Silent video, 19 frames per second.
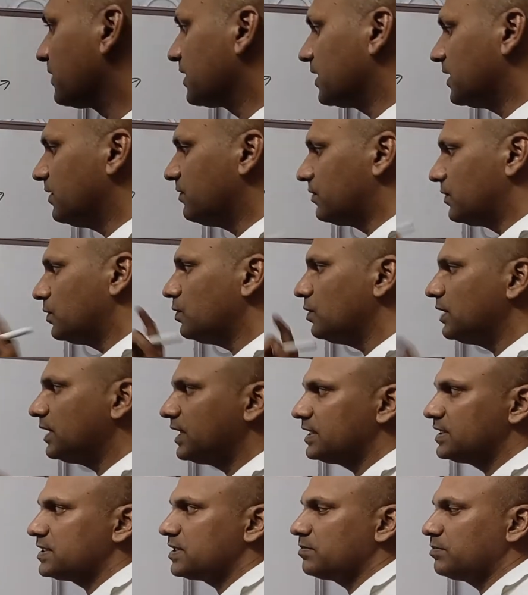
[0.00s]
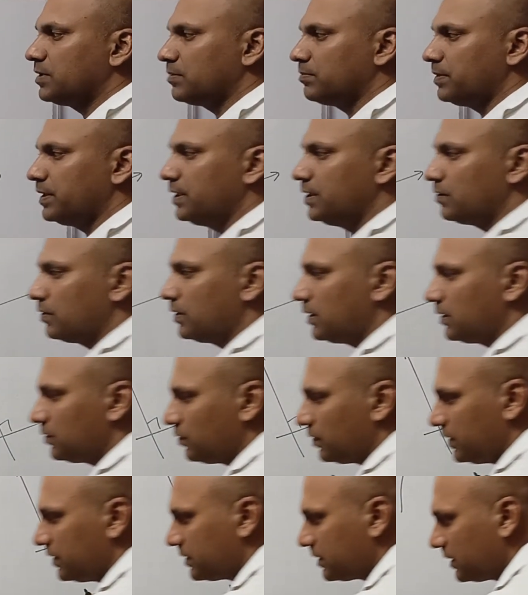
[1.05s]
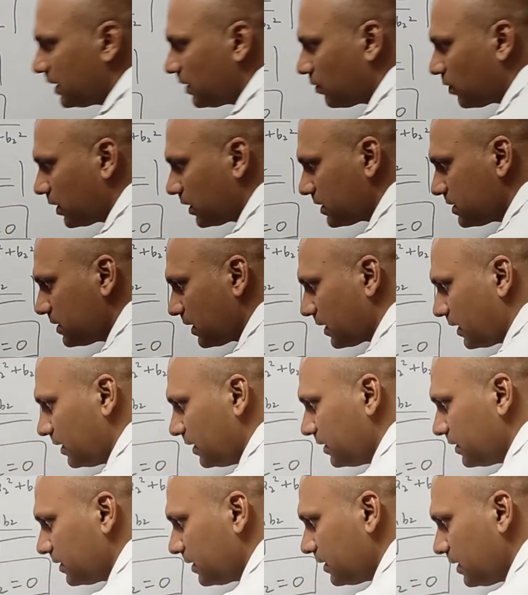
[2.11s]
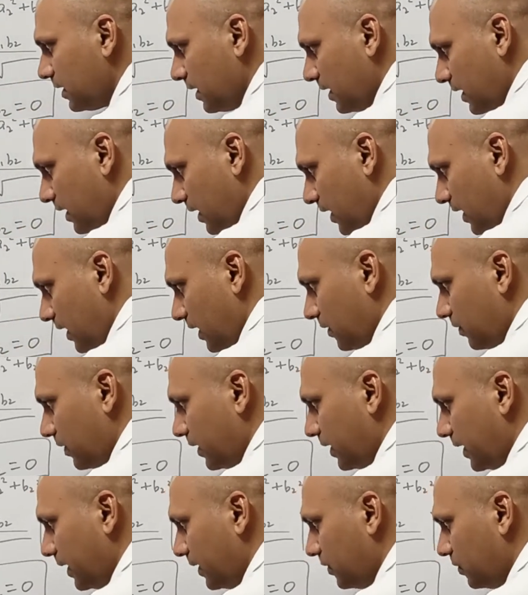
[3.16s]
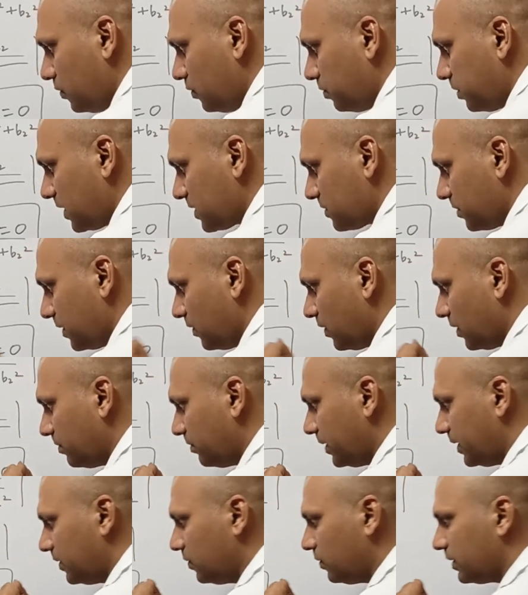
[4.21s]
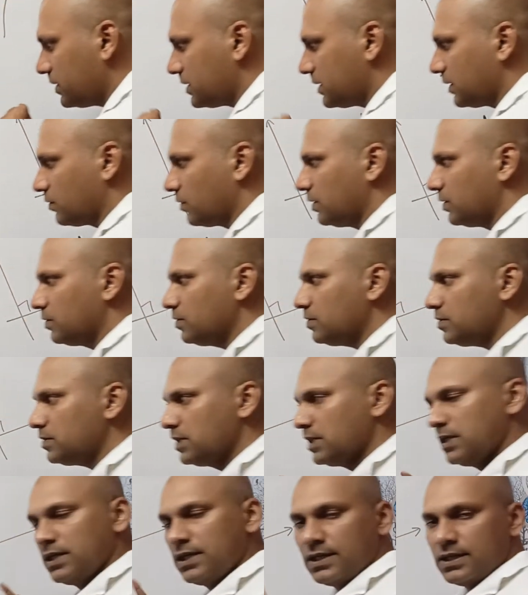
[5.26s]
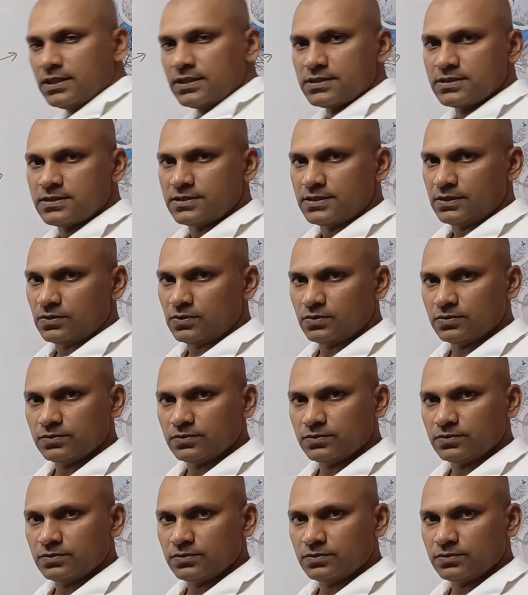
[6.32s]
if two lines are perpendicular to each other, what is the condition? a1 a2 plus b1 b2 is equal to 0.